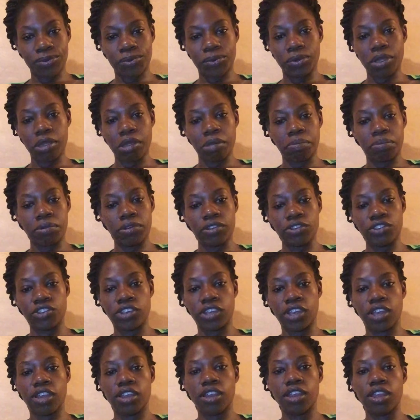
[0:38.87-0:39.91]
We
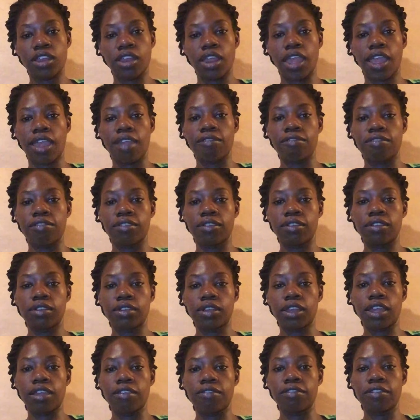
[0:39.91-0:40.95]
appreciate it
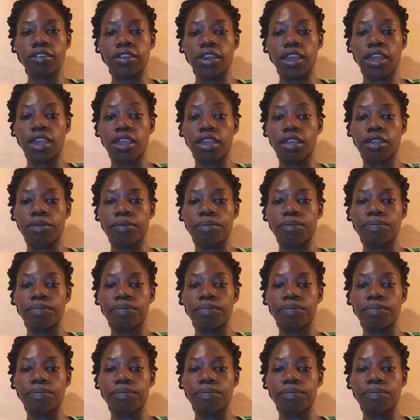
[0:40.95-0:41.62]
every day.